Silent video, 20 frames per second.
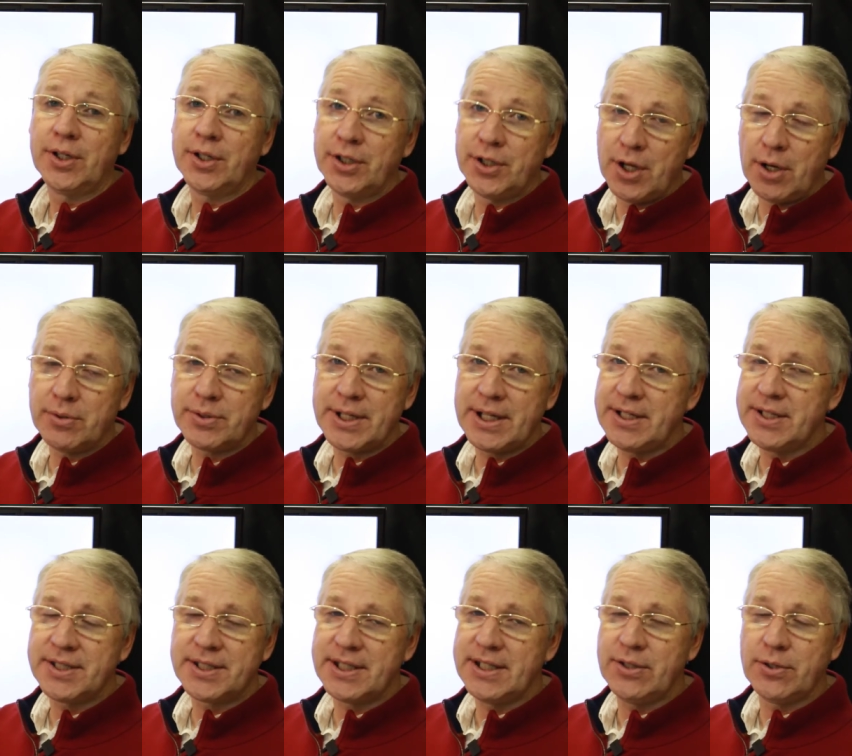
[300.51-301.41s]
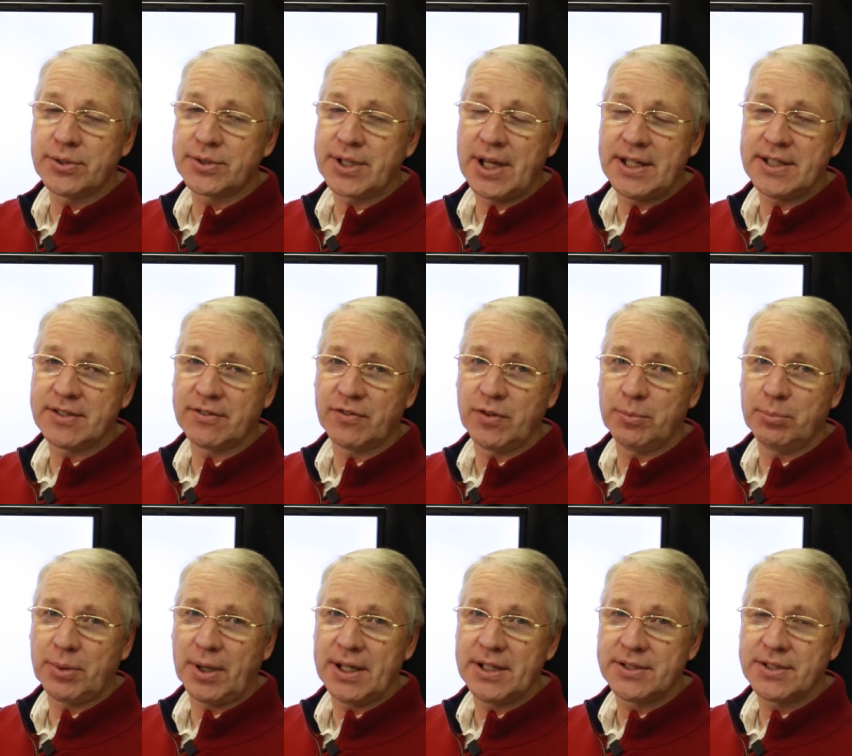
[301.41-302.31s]
You don't tend to see those kinds of
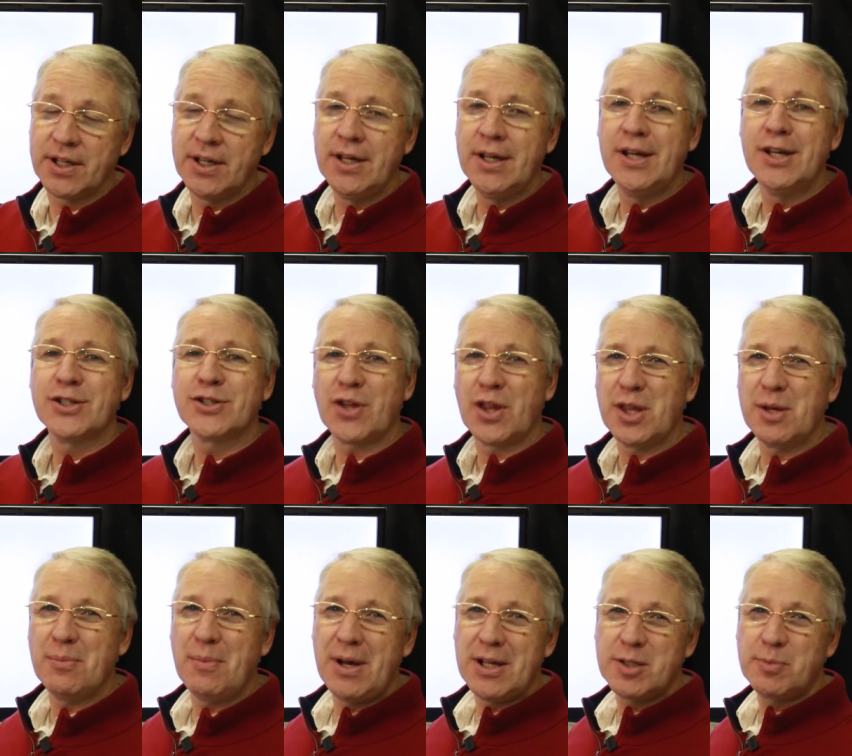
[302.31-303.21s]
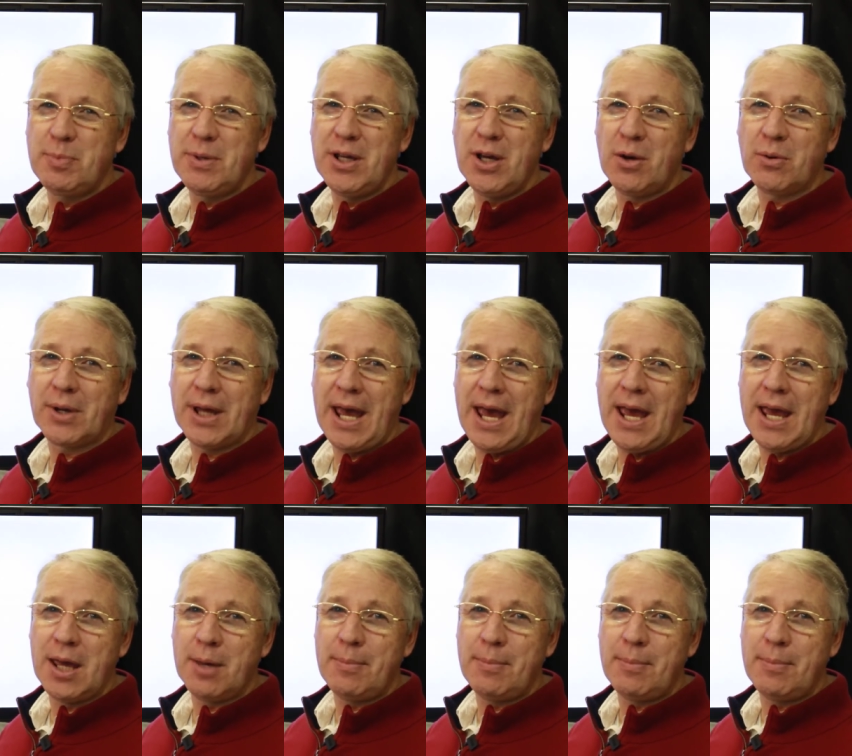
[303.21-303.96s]
complaints. So they must be okay